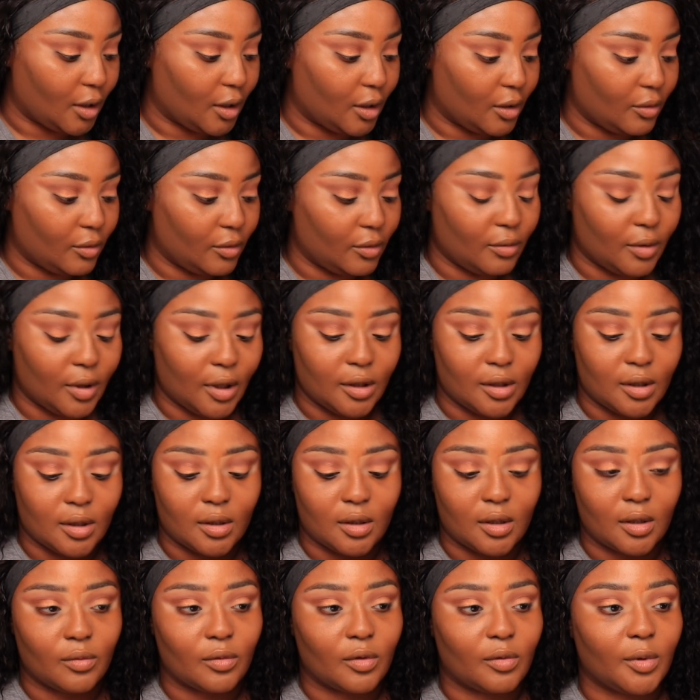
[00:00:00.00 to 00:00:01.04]
I don't know what I just
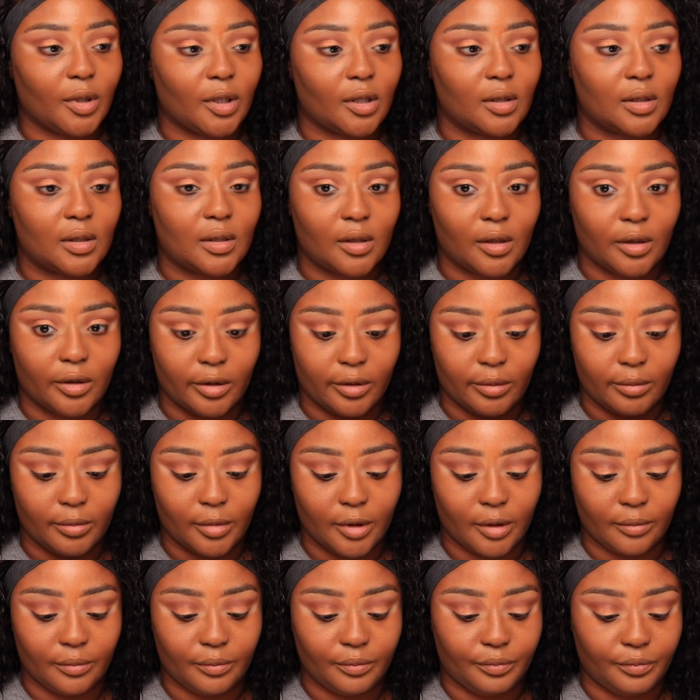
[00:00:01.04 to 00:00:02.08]
did with my concealer,
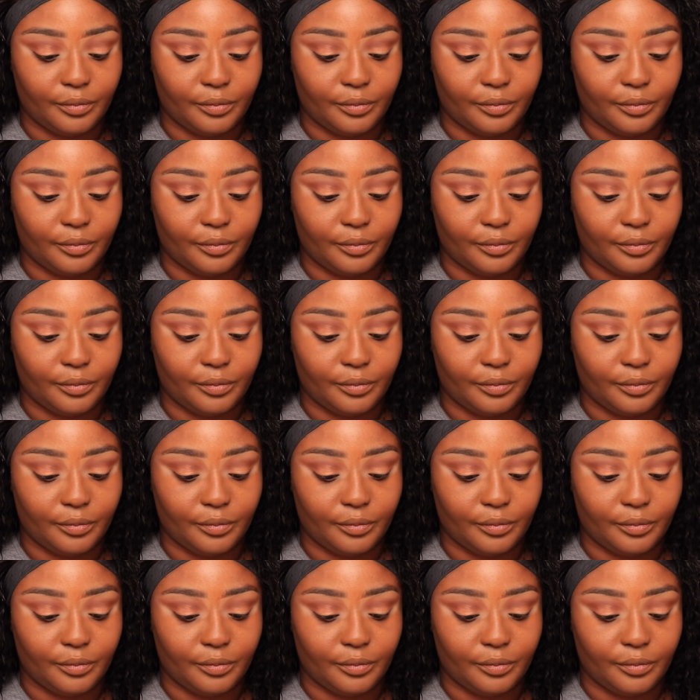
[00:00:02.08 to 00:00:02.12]
but